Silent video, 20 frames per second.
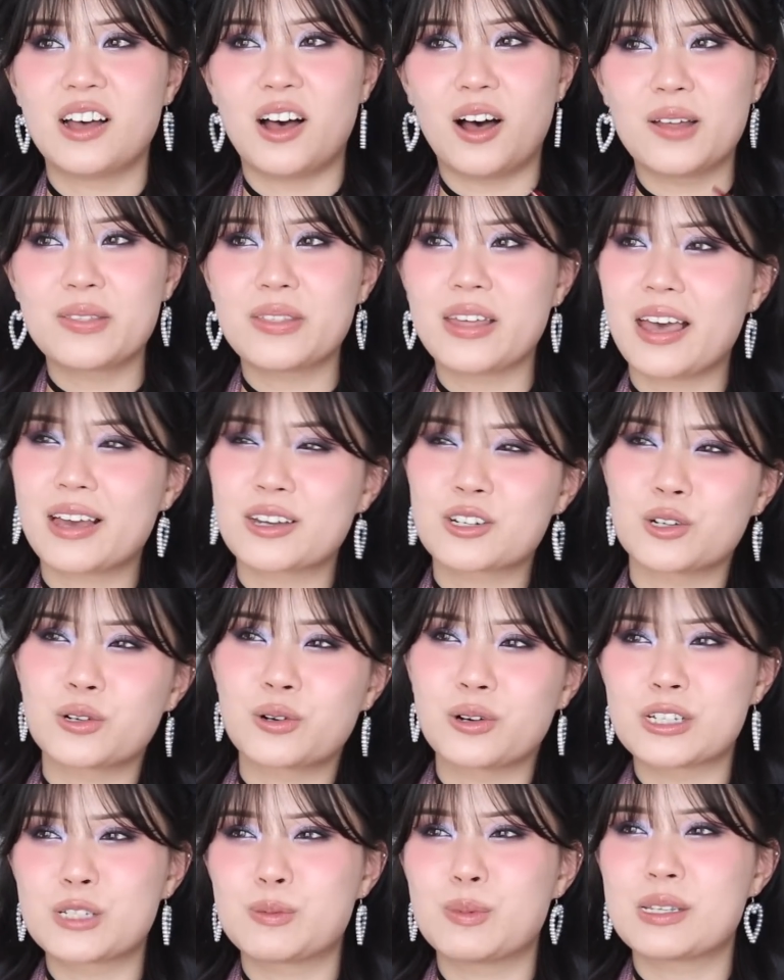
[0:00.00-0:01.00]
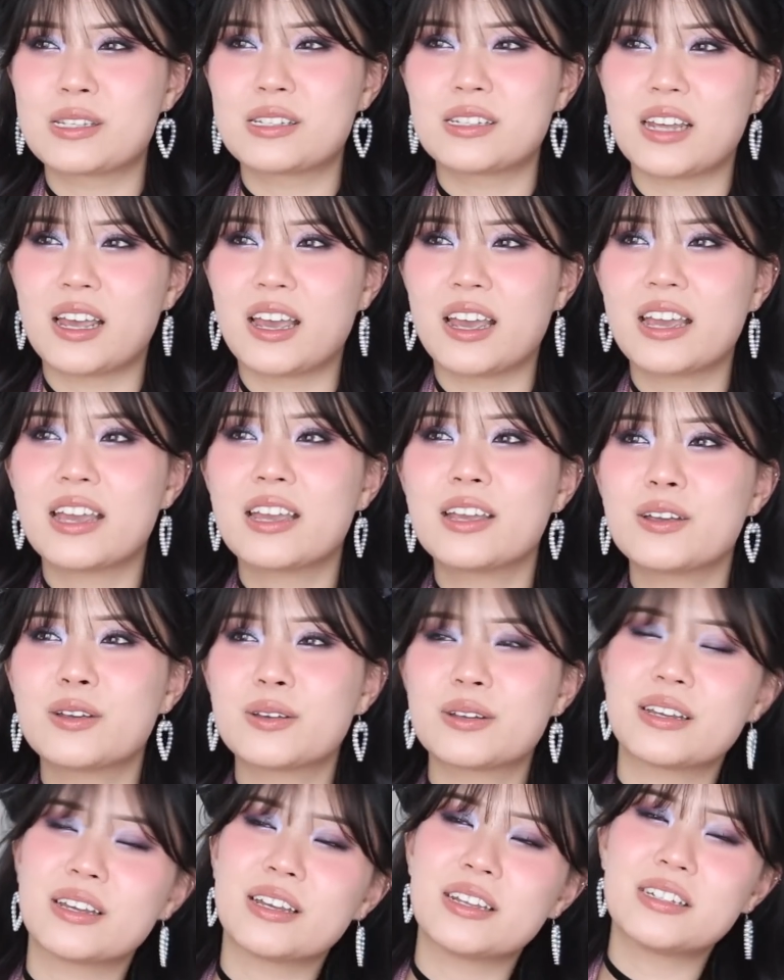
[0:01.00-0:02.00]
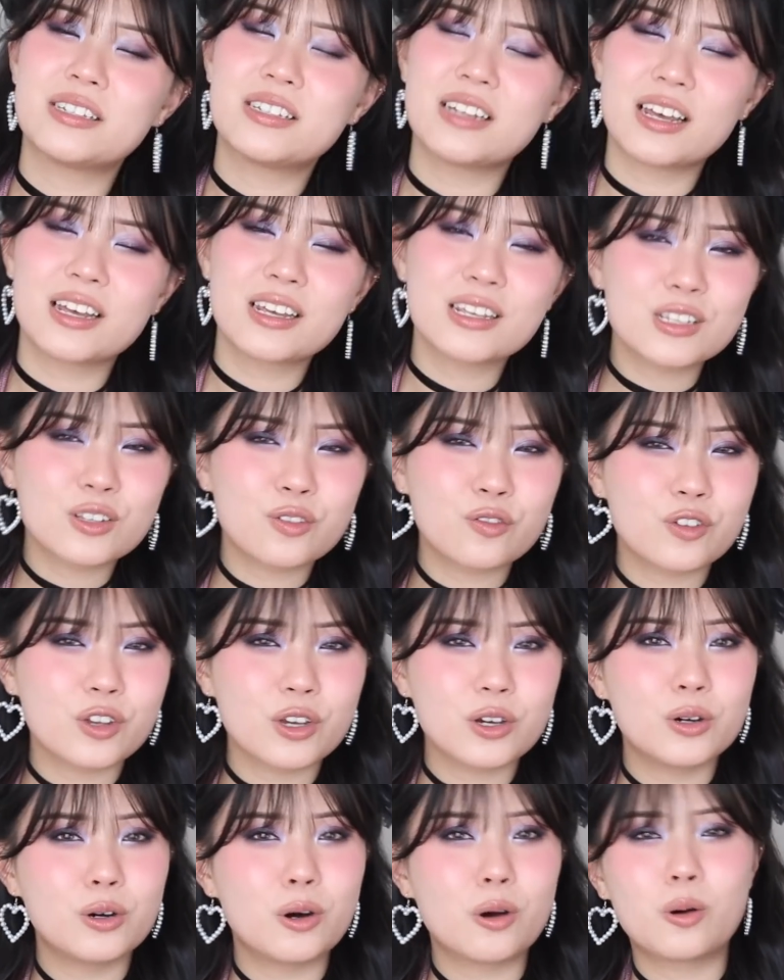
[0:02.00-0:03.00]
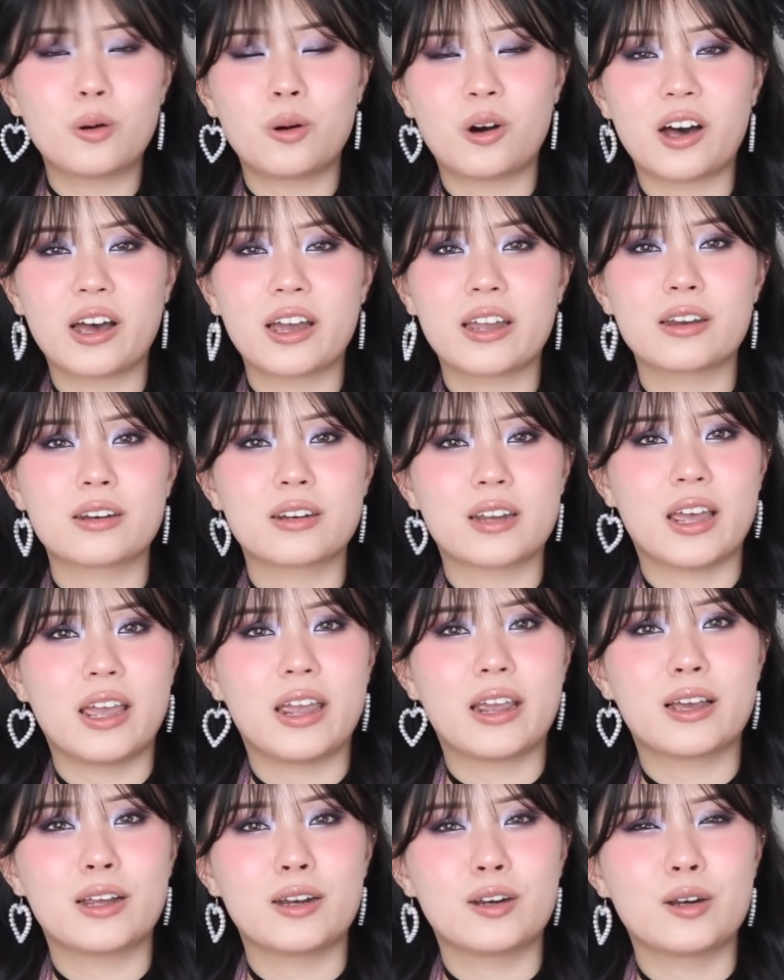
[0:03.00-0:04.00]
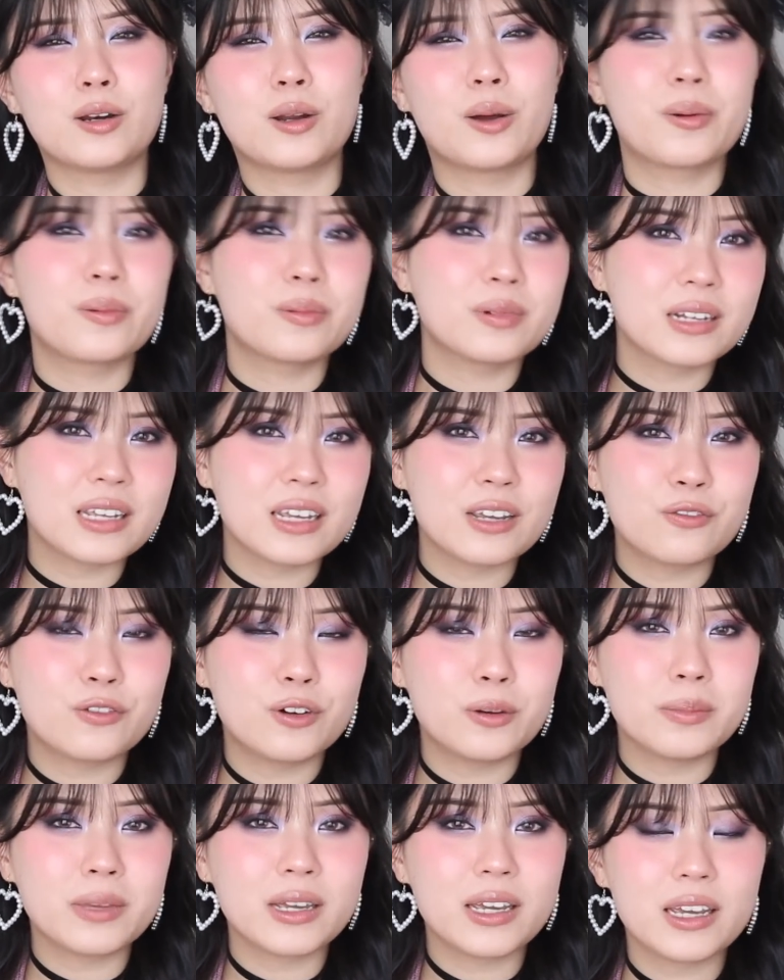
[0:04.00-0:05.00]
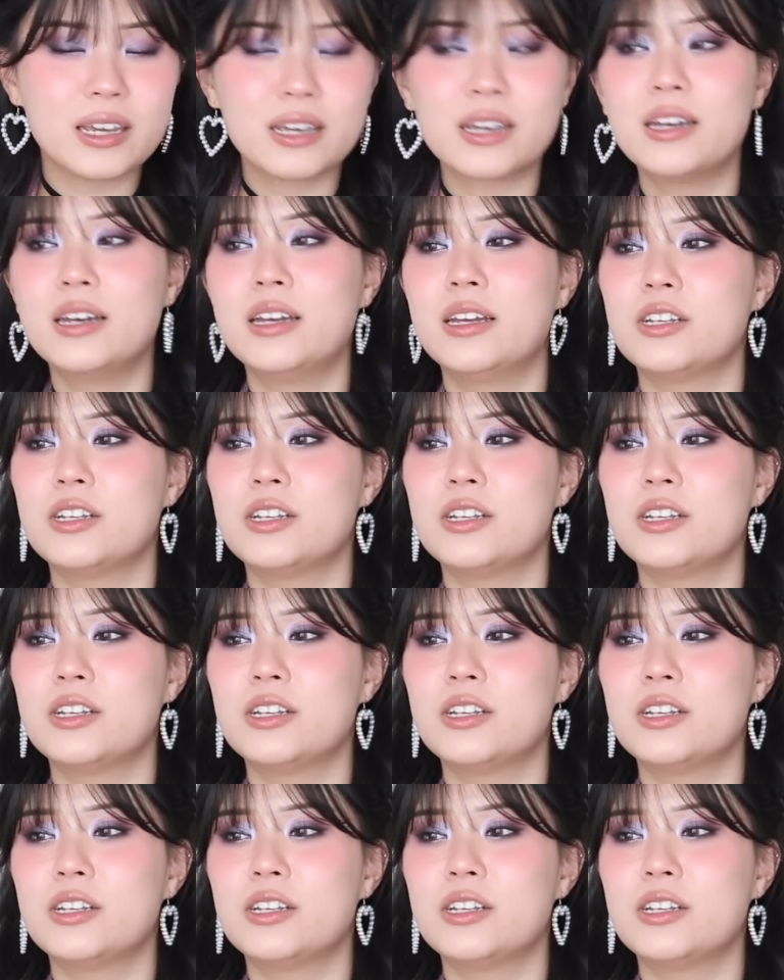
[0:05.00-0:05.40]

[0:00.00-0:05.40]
On the actual Christmas day, it does feel quite like lonely for me,